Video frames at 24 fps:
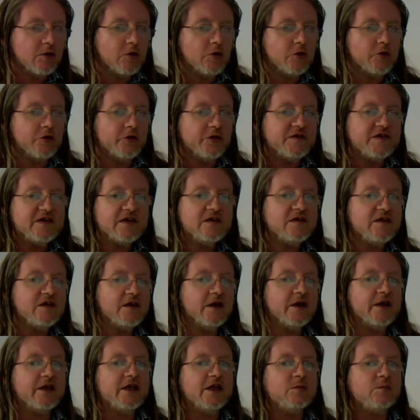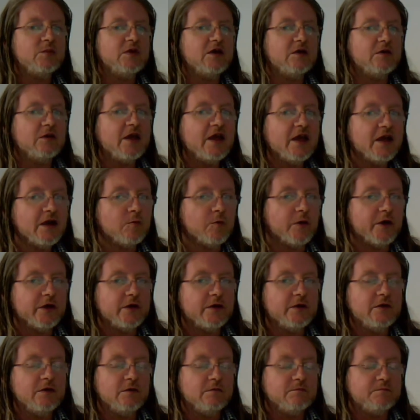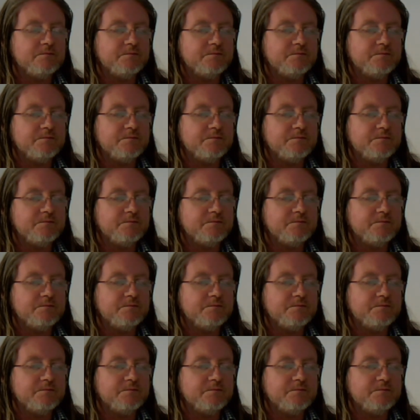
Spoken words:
or a CTA can be an airway,